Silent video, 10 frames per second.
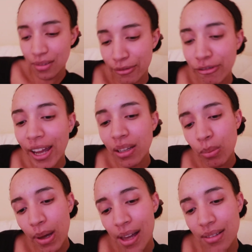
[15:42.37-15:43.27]

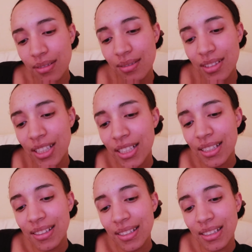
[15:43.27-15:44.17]
frying pan
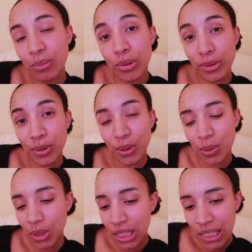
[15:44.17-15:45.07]
killing scene
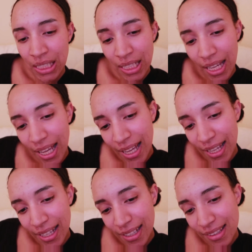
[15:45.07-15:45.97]
pursuit,
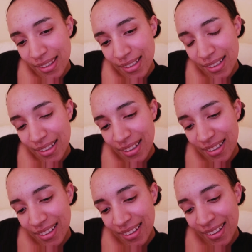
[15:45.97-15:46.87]
and
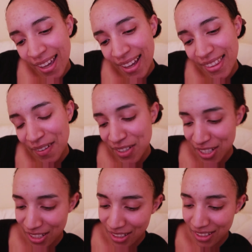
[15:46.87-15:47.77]
yeah, that
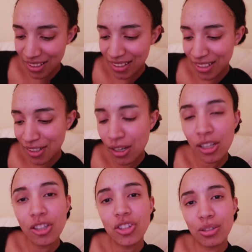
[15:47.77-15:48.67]
was just a
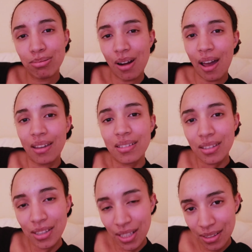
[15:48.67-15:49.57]
good surprise.
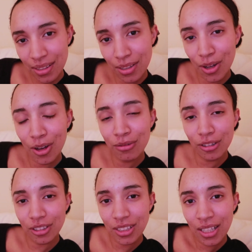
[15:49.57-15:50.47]
That's
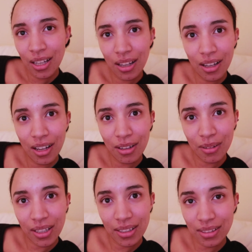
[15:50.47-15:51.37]
overall, how
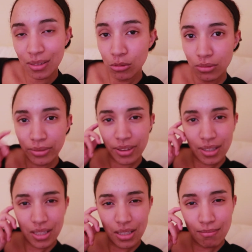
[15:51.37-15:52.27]
long is it? Ooh,
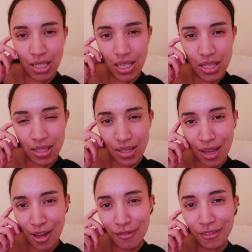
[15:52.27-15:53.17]
13 minutes.
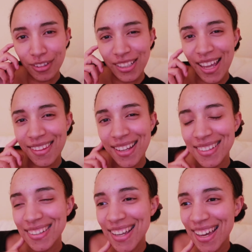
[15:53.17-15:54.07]
Overall, yeah,
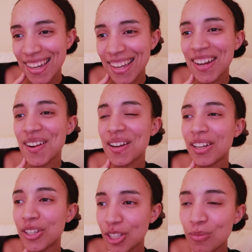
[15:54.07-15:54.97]
that's a
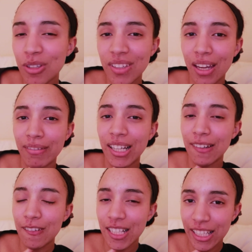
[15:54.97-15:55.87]
good movie. I
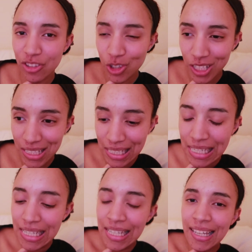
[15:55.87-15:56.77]
really enjoyed it.
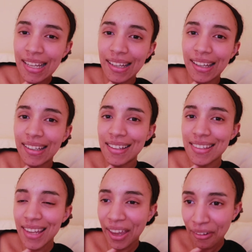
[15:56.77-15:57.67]
And
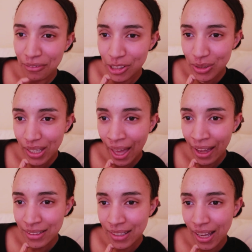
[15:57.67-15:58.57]
if you
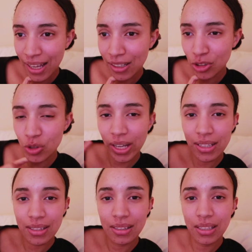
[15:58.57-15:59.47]
can, I'll try
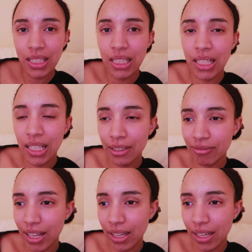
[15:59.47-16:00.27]
and see if I